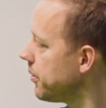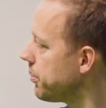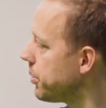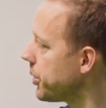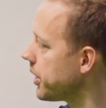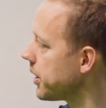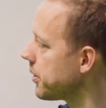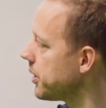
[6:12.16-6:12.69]

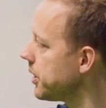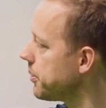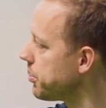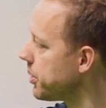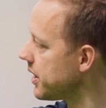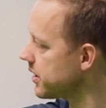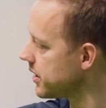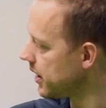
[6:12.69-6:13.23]
putting
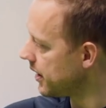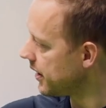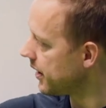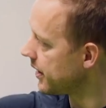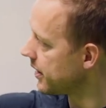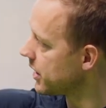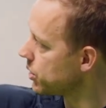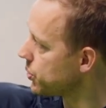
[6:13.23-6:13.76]
pressure
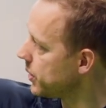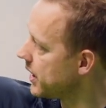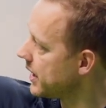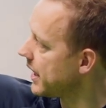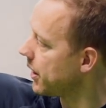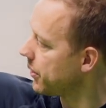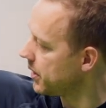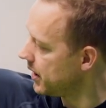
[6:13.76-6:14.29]
this way
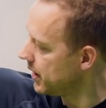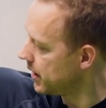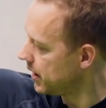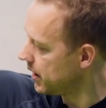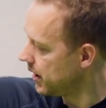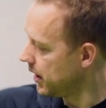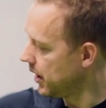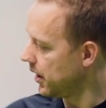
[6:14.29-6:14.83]
down
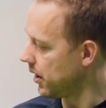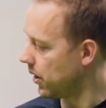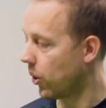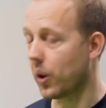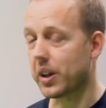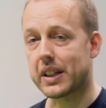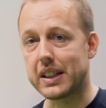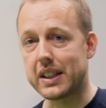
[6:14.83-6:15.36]
here
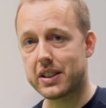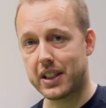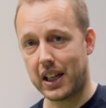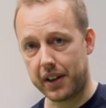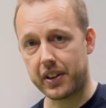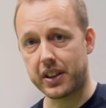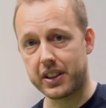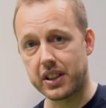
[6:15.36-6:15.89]
or at least
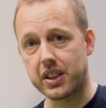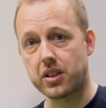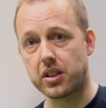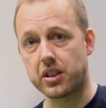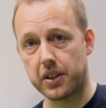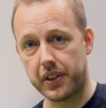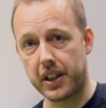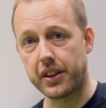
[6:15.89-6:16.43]
having the
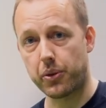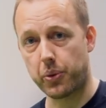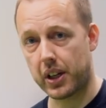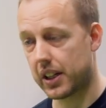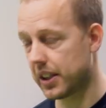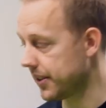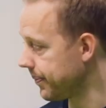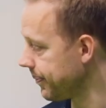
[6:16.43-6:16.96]
initiative in the
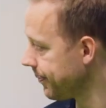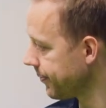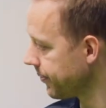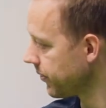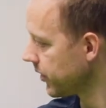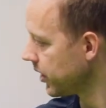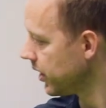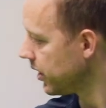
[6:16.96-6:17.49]
rally.
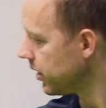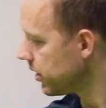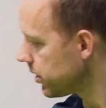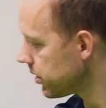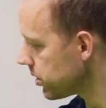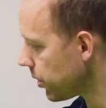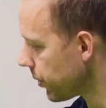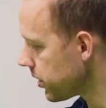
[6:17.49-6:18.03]

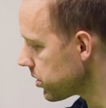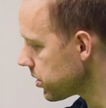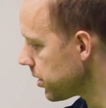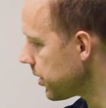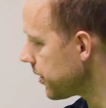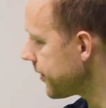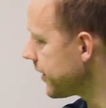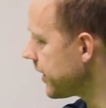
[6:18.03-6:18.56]
So the
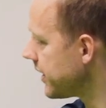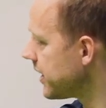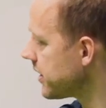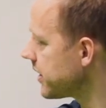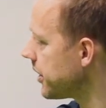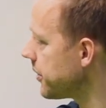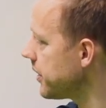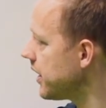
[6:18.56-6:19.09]
serve in
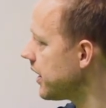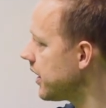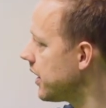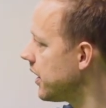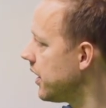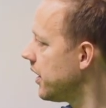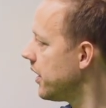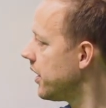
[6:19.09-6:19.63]
this area
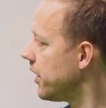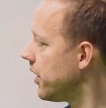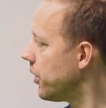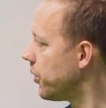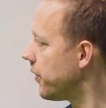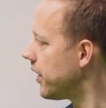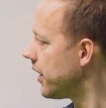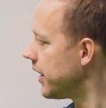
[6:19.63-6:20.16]

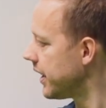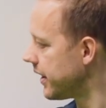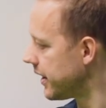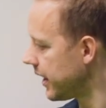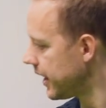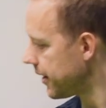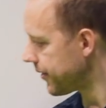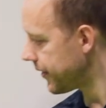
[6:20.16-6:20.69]
over in
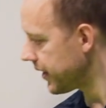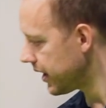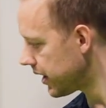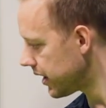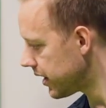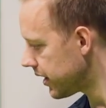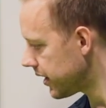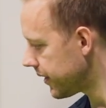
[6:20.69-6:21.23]
the left
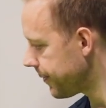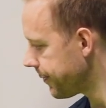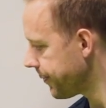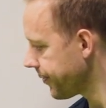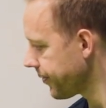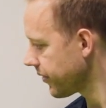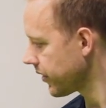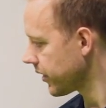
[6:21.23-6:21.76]
field
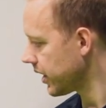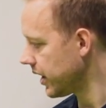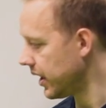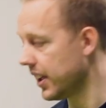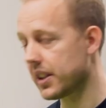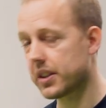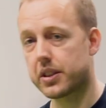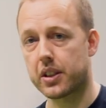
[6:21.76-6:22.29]

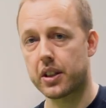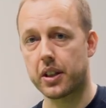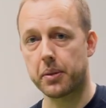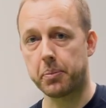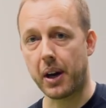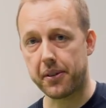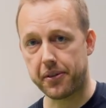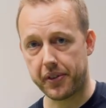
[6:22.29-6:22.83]
is uh,
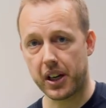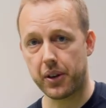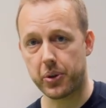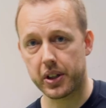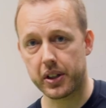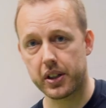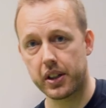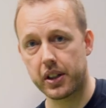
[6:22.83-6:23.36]
my
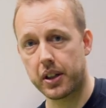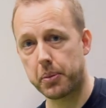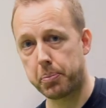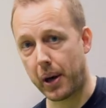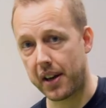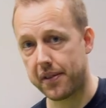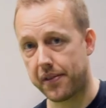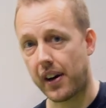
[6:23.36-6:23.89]
favorite uh,
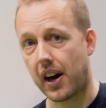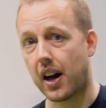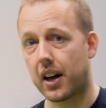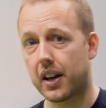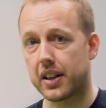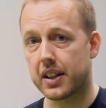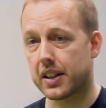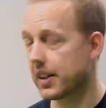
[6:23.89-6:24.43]
by
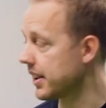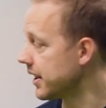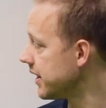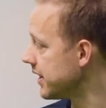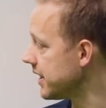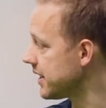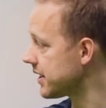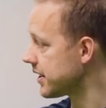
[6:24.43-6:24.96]
far in,
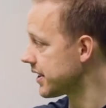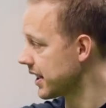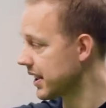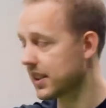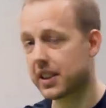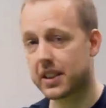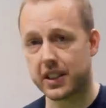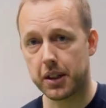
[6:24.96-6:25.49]
in these
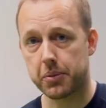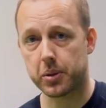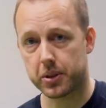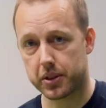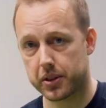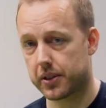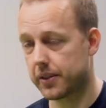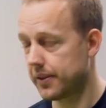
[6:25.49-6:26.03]
six examples.